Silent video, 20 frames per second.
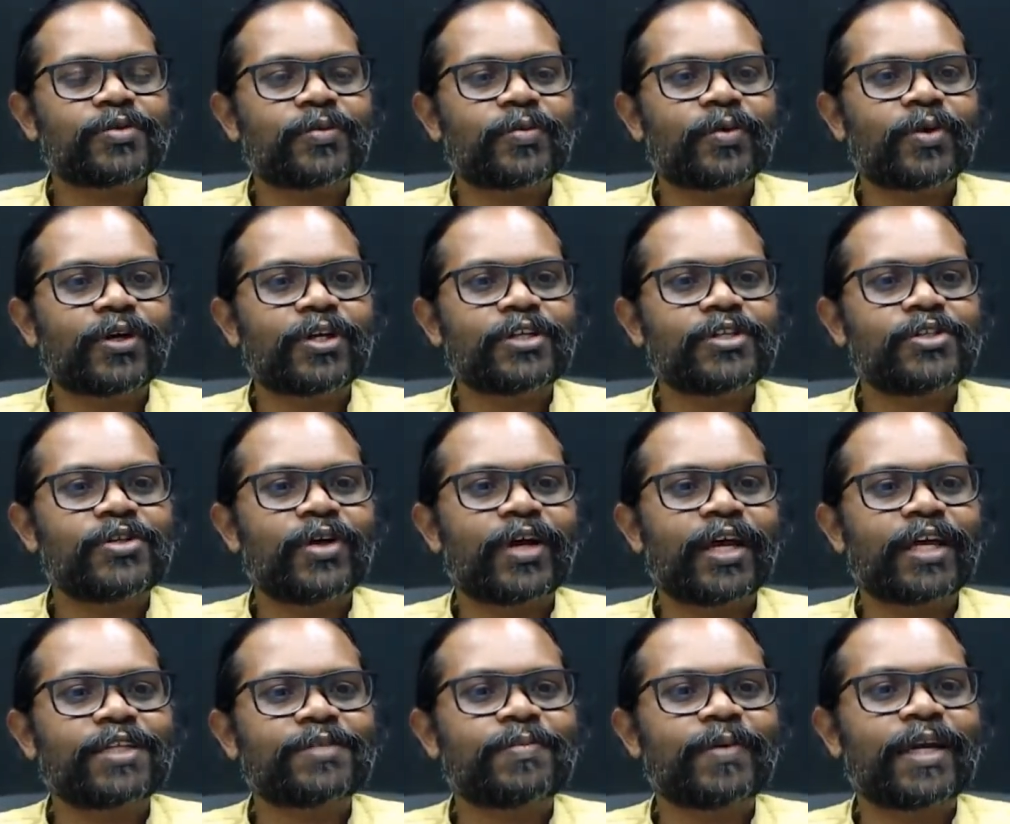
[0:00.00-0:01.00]
What is your
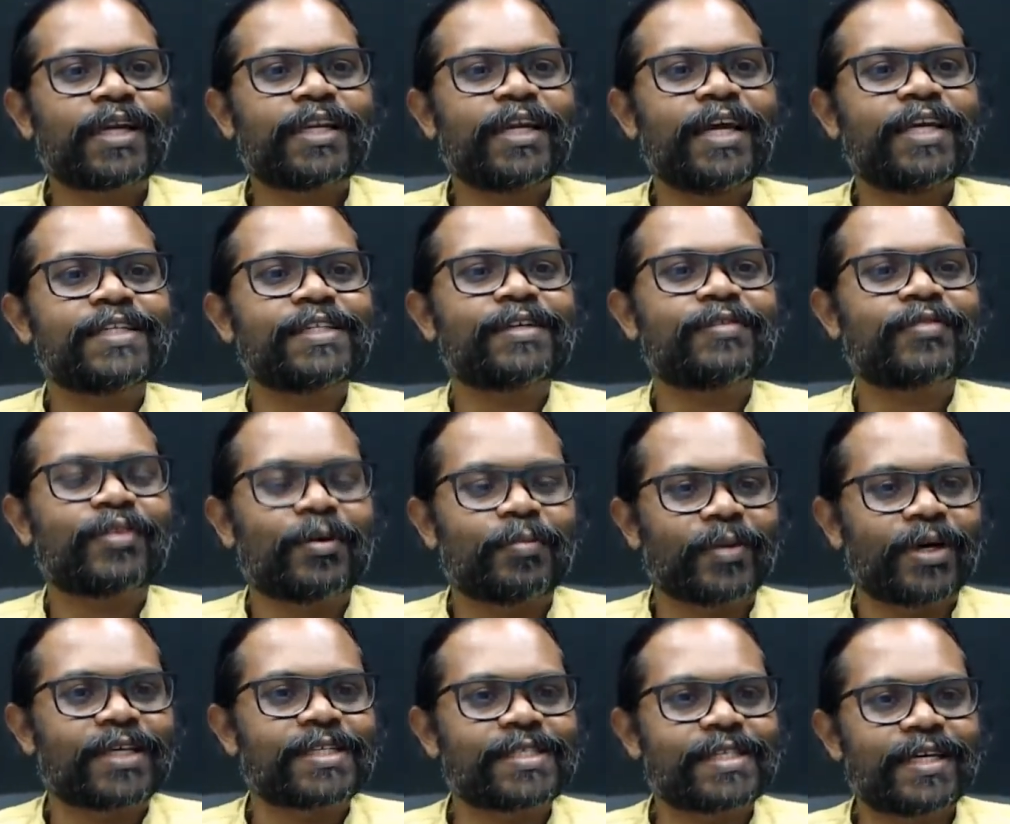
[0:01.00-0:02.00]
expectation from
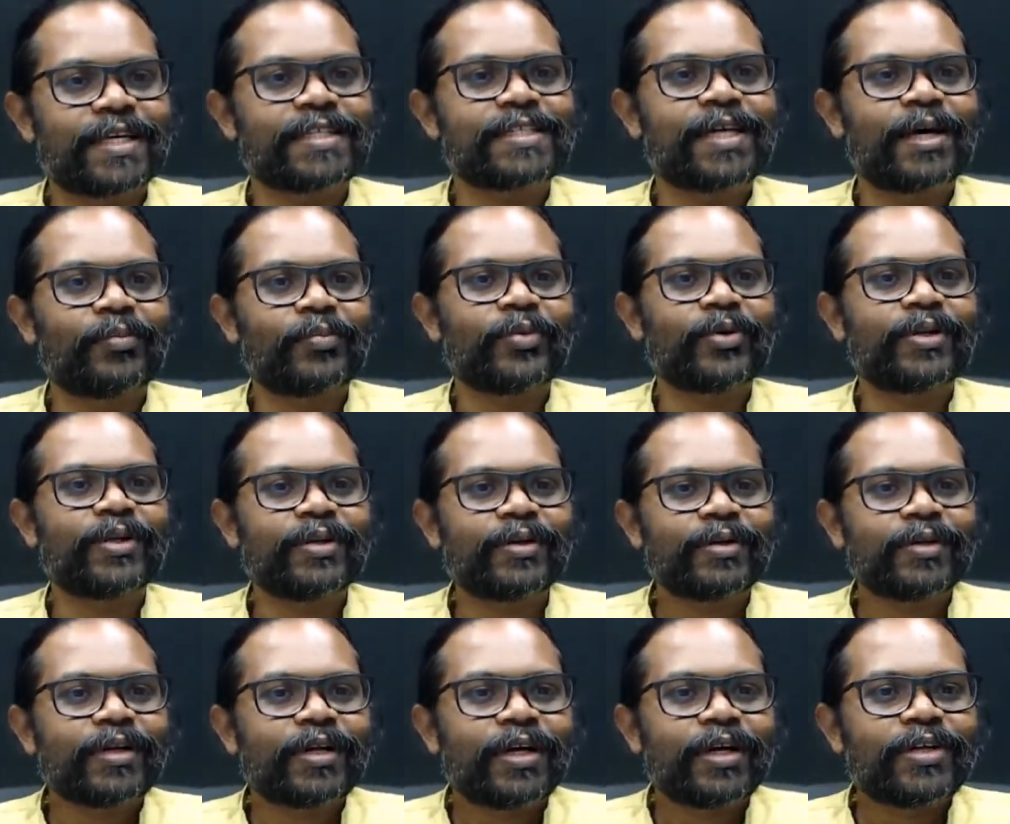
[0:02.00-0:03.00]
us? Example
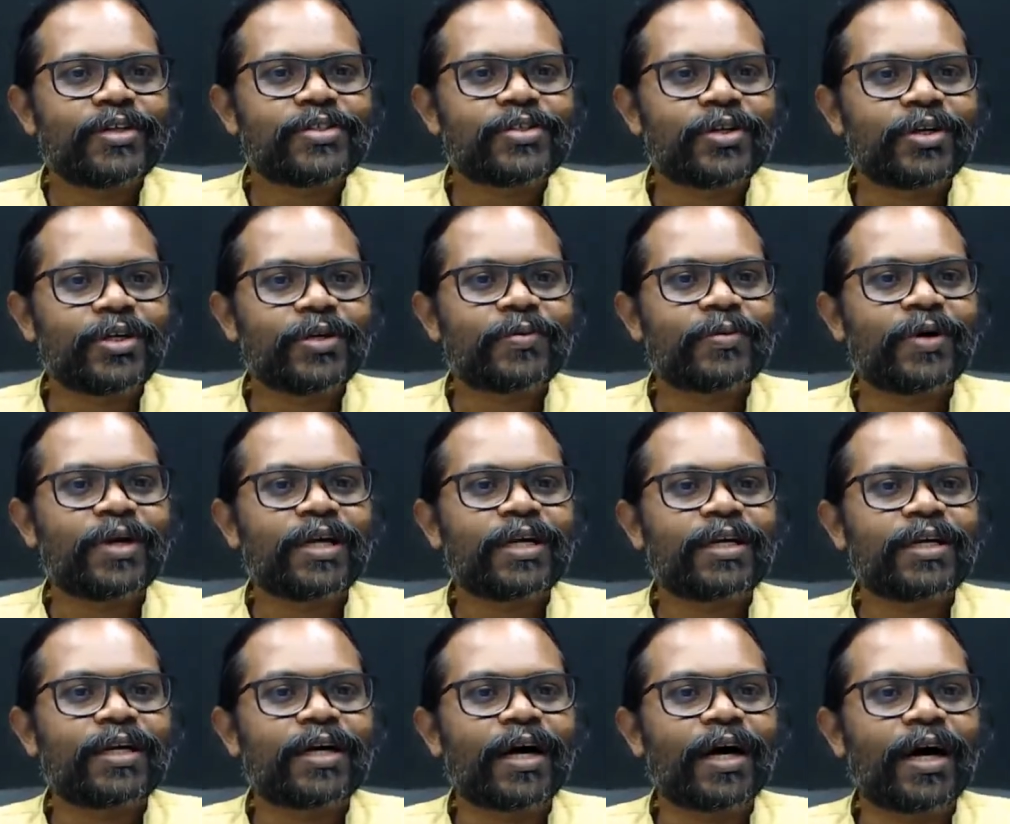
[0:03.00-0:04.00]

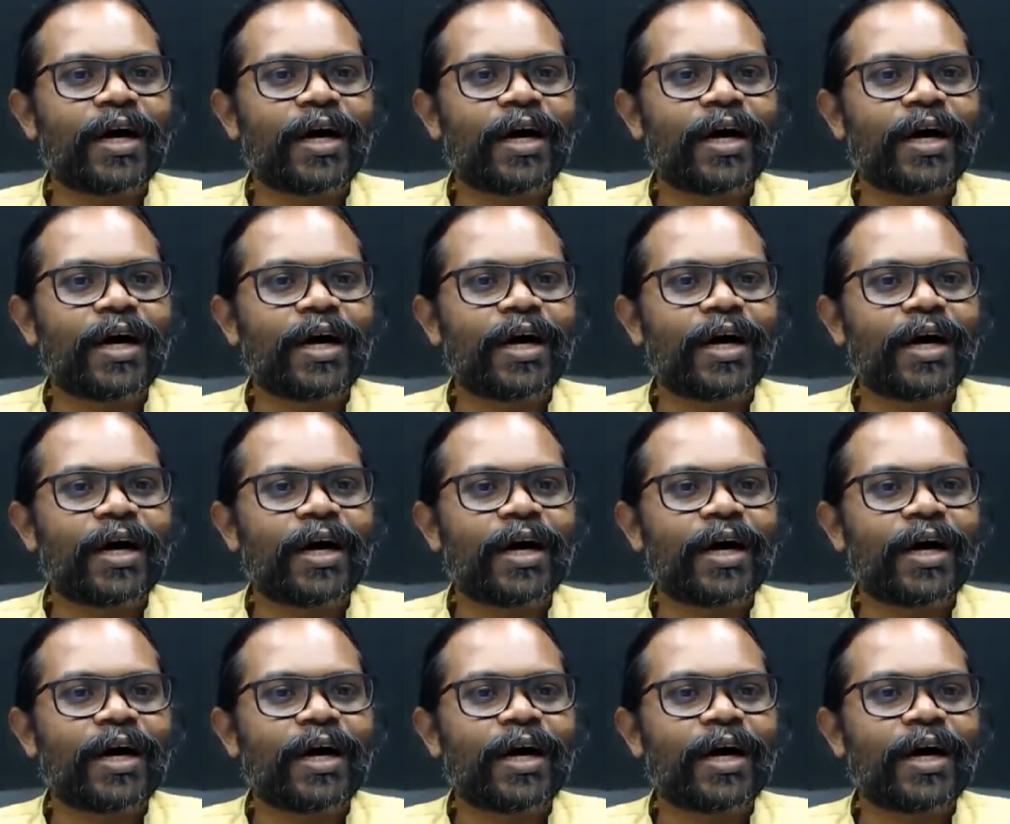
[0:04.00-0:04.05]
21.